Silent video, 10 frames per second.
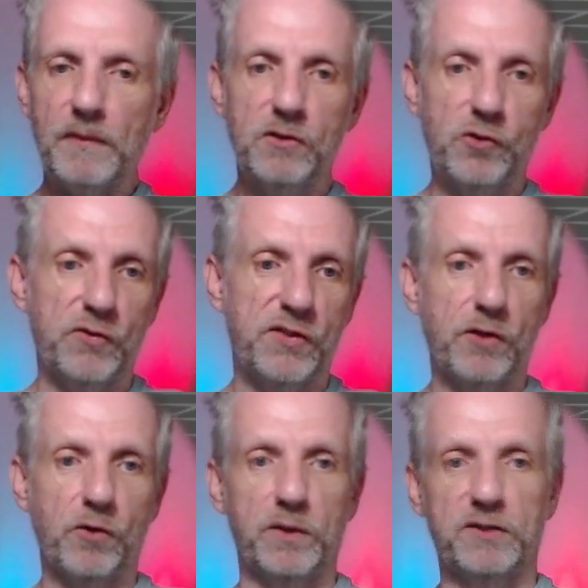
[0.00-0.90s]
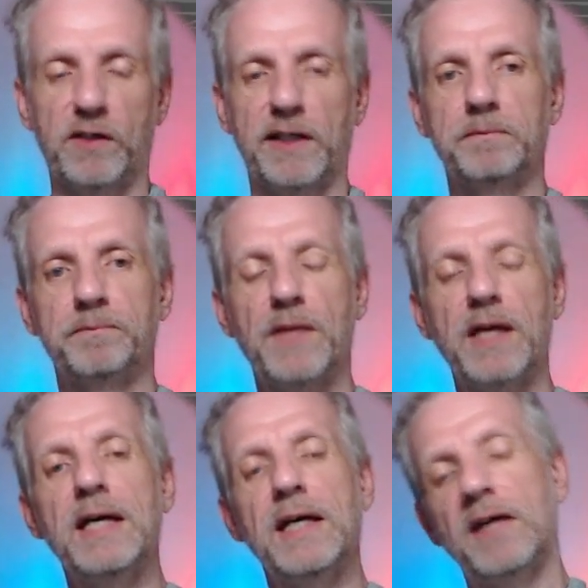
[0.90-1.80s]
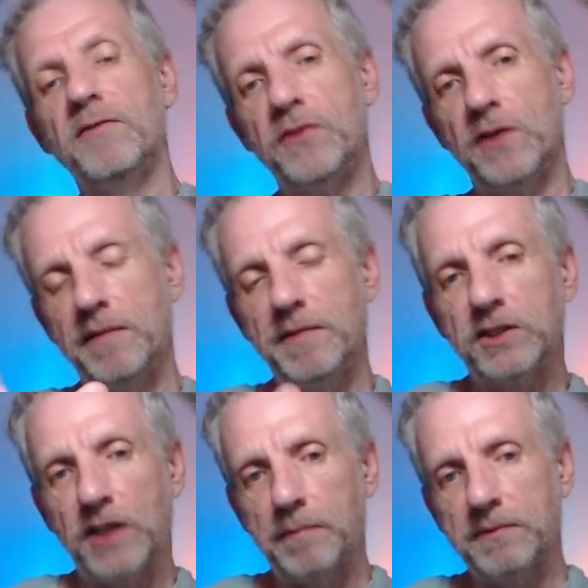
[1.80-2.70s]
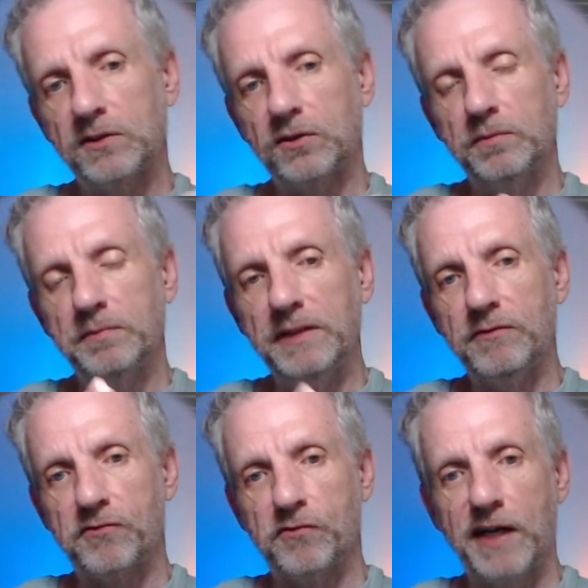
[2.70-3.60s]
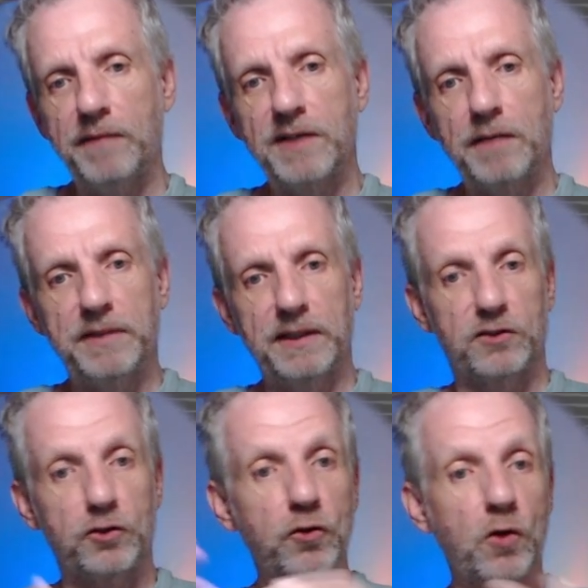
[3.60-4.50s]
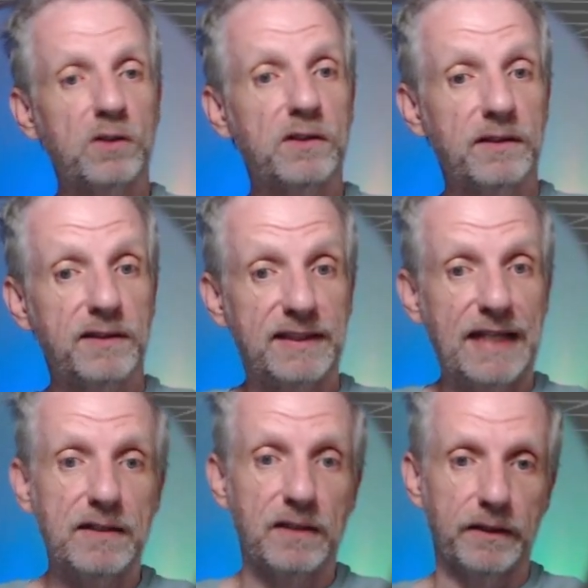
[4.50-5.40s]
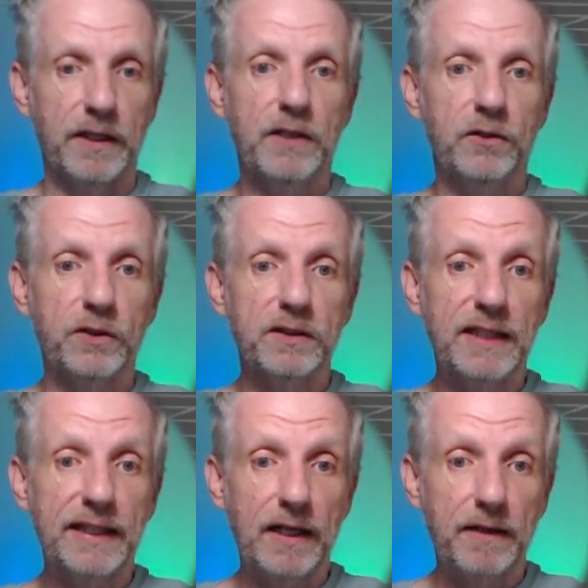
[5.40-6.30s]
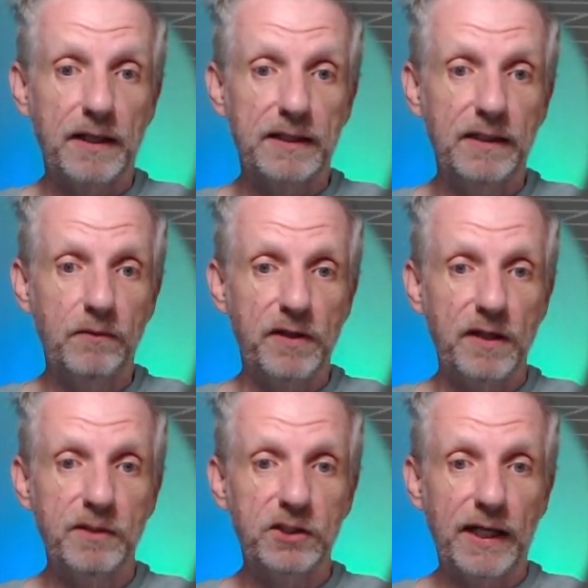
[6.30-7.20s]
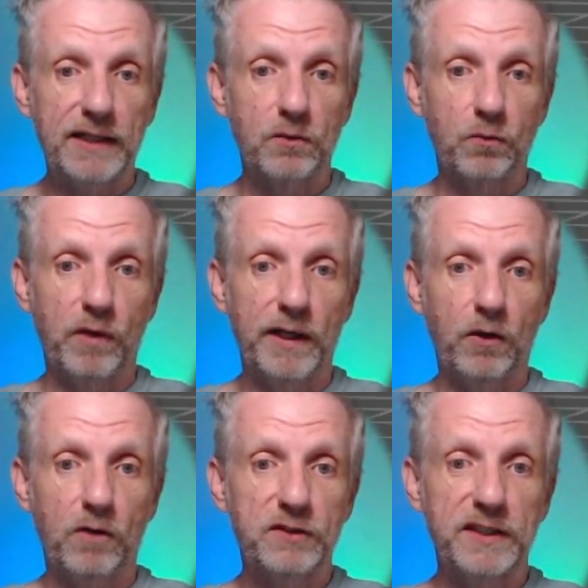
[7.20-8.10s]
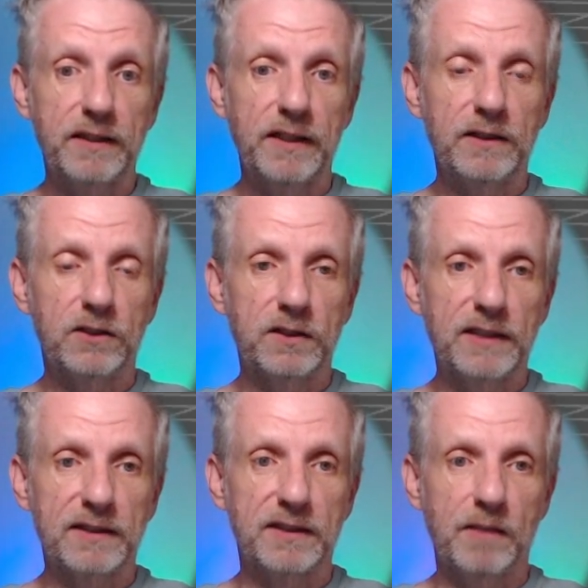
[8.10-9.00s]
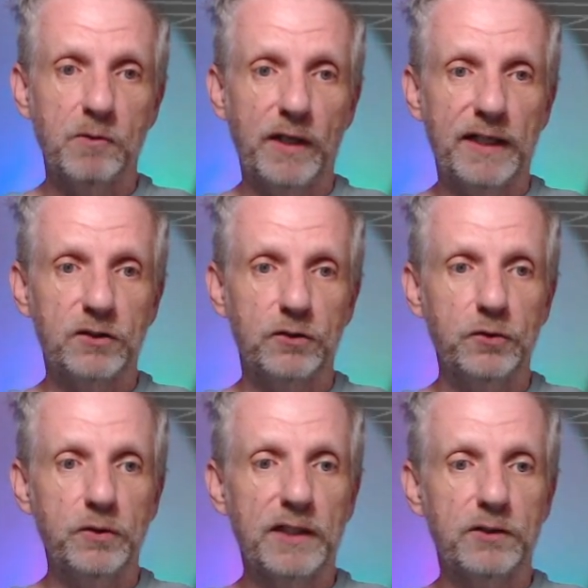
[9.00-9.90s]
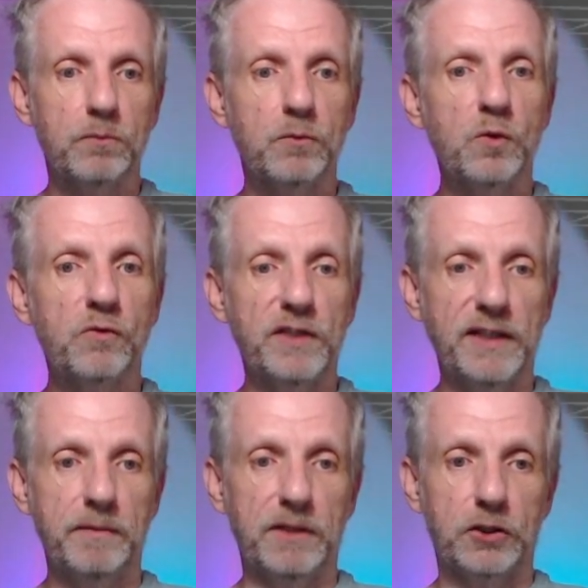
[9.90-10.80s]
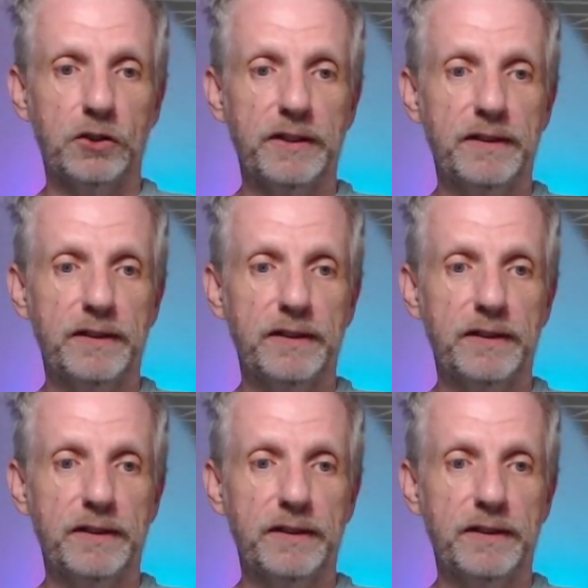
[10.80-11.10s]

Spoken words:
So zero is fine. If your image happens to be framed up and it's not centered, you can take care of that here with image X and Y offset. Just as a demo, as you do that, you move the image.